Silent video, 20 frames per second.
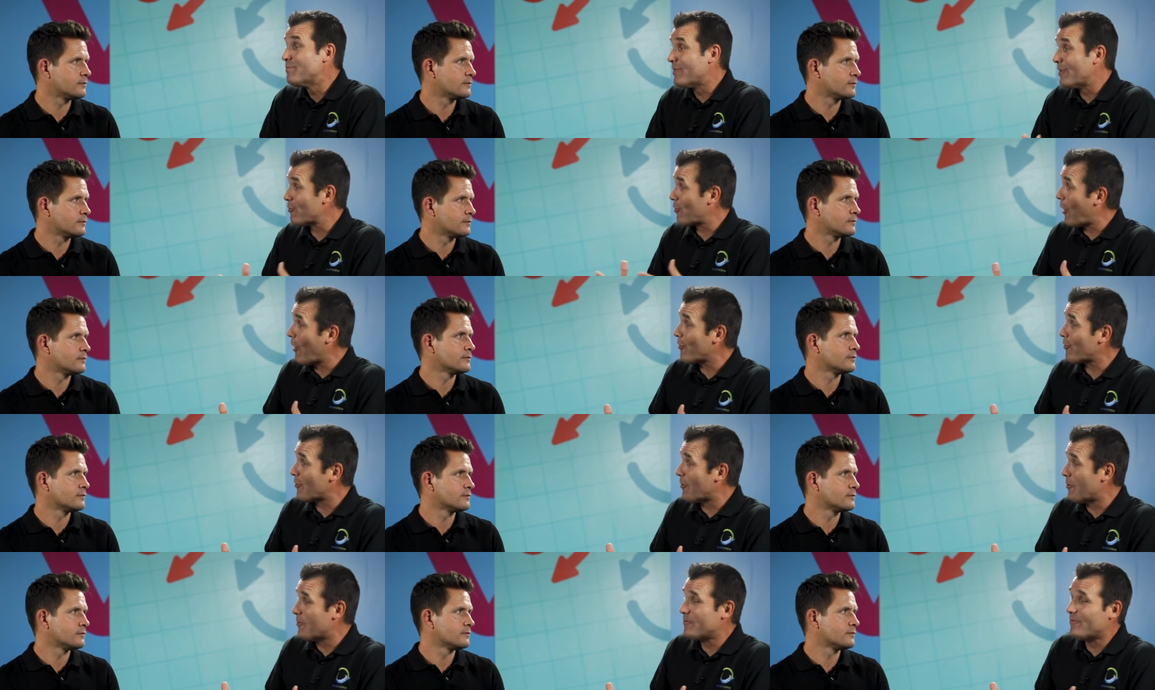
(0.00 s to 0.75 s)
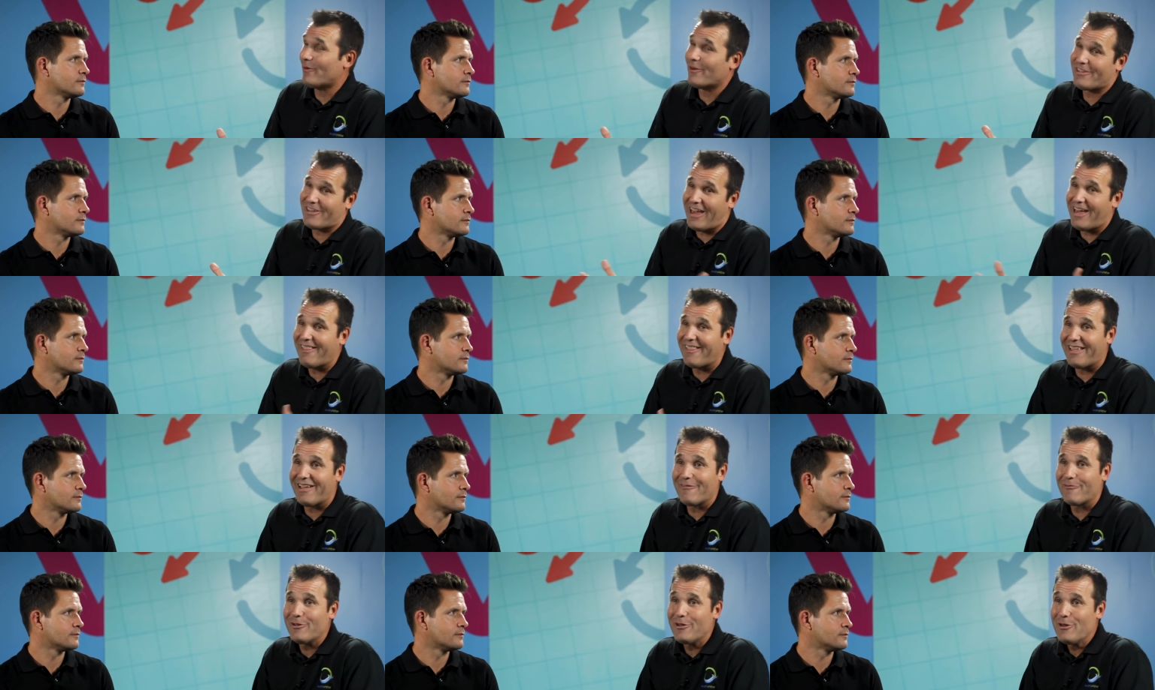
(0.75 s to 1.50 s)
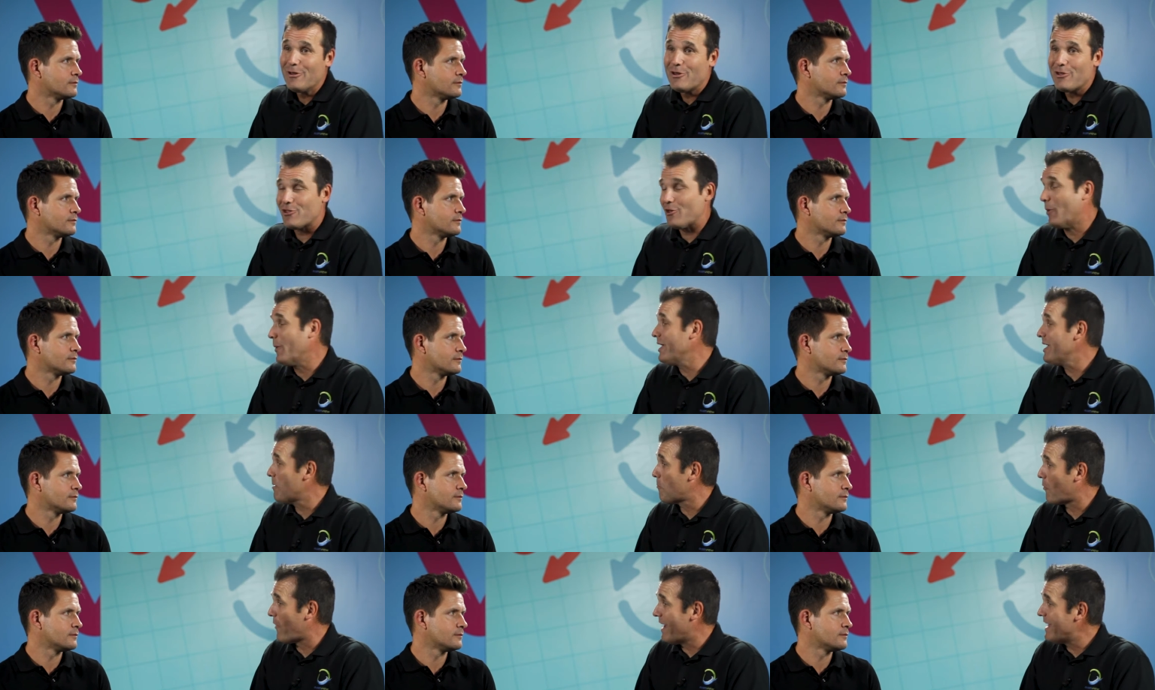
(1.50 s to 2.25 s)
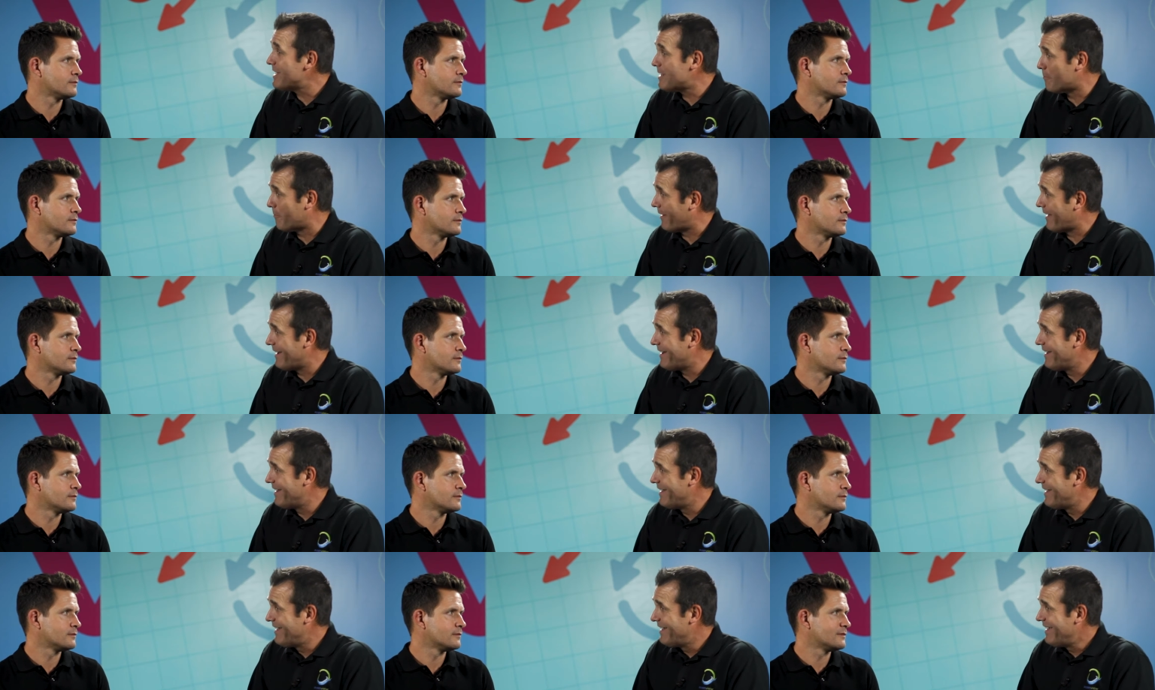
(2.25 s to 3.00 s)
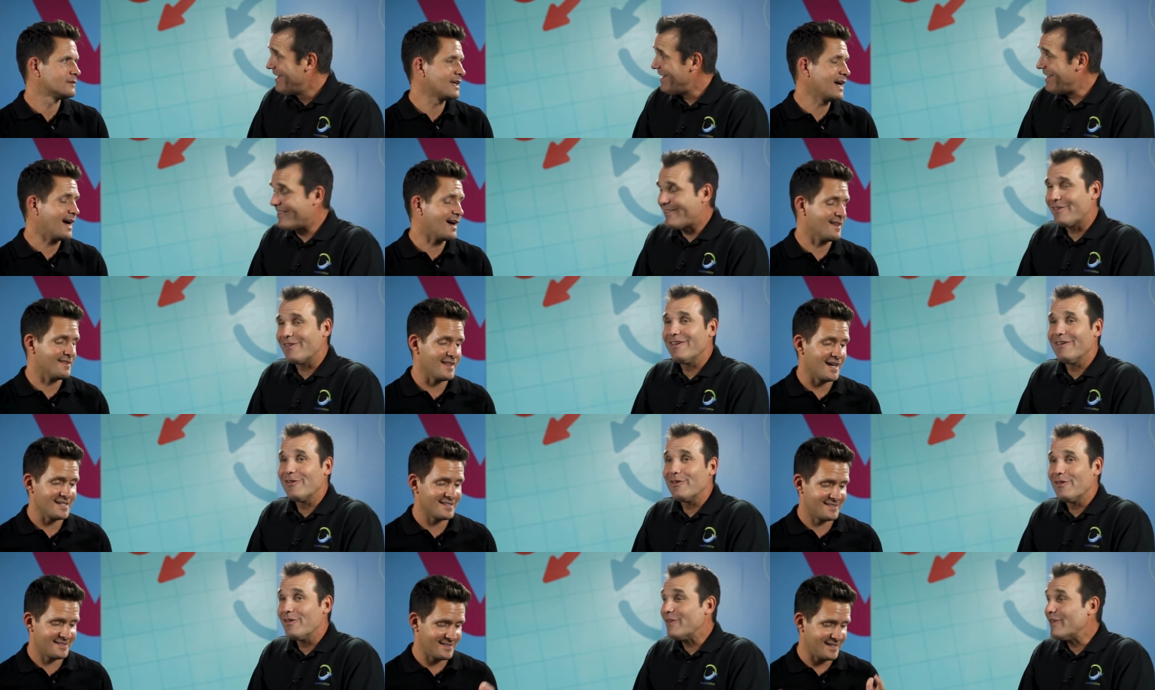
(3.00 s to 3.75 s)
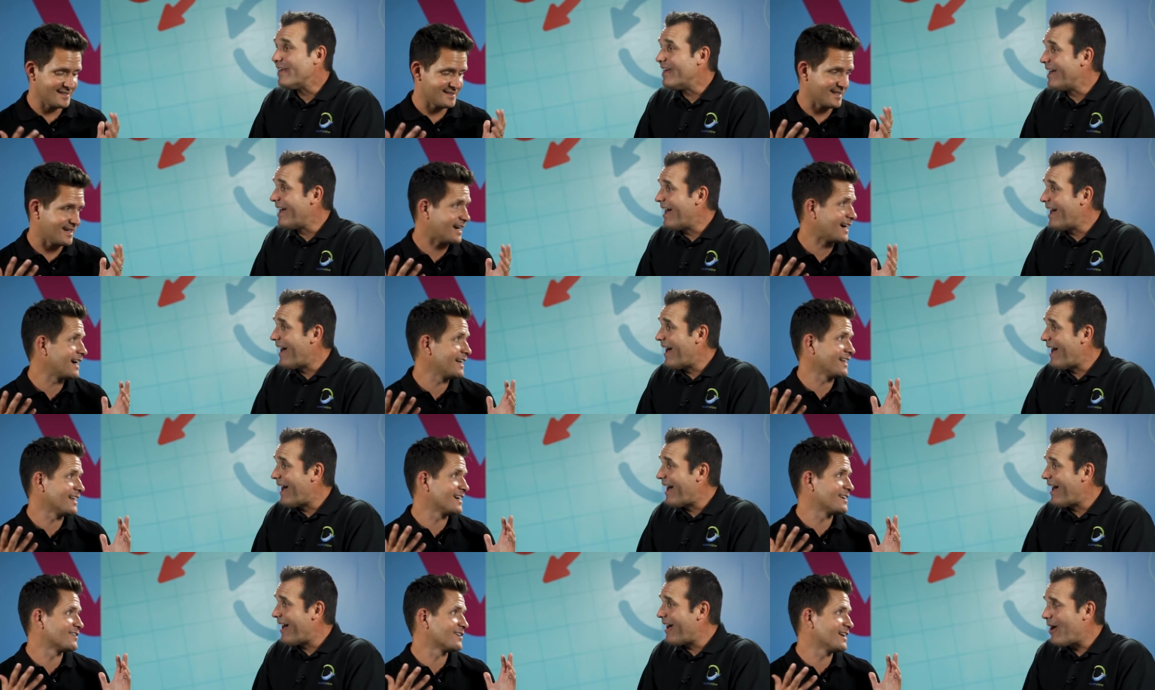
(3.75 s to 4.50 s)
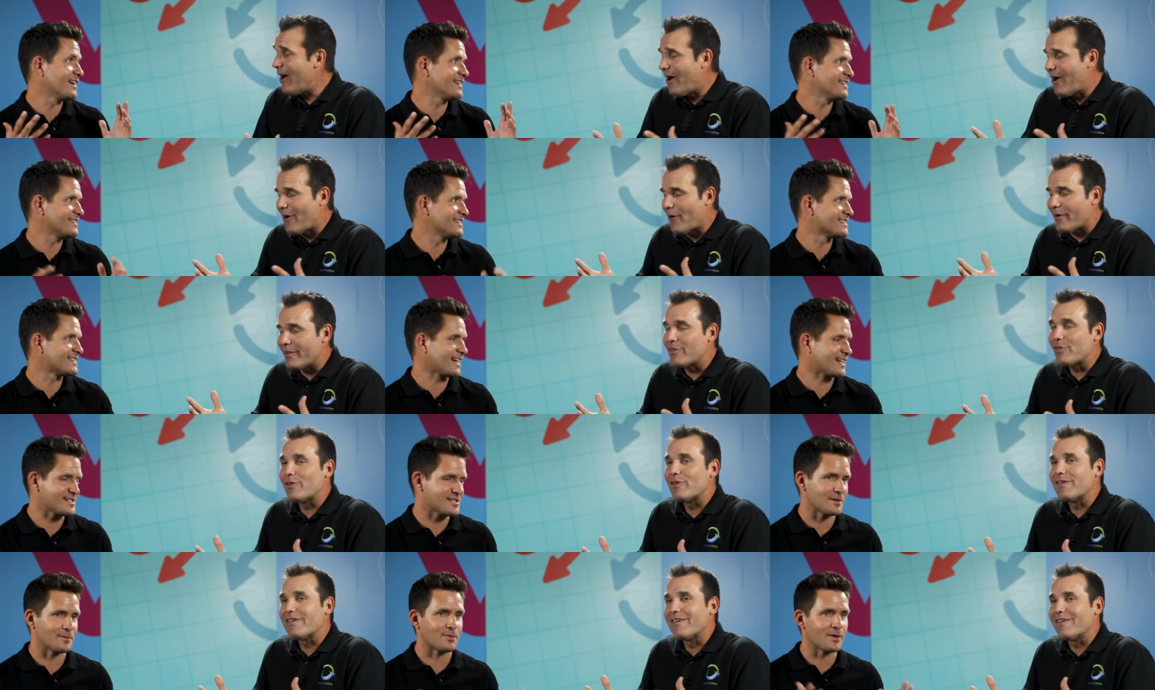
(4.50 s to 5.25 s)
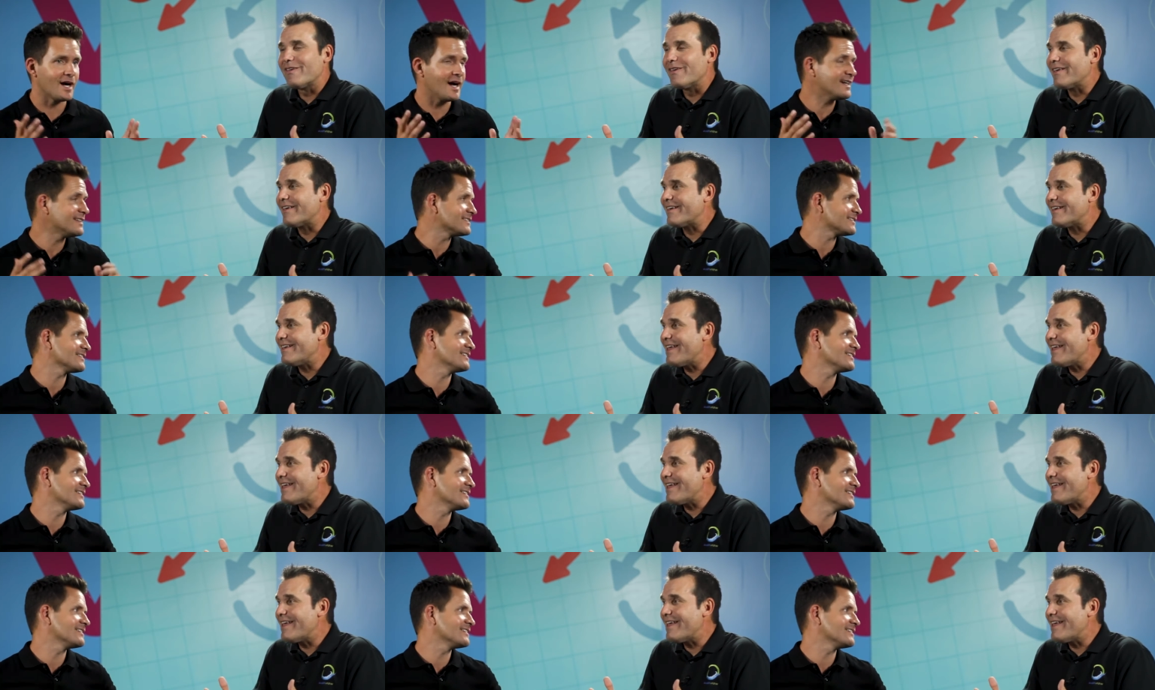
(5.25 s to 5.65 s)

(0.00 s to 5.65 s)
Speaker 1: There's also, which I love, showing up randomly. Yeah, it's,
Speaker 2: that's that's a highlight, right? Oh, it's, it's like a surprise.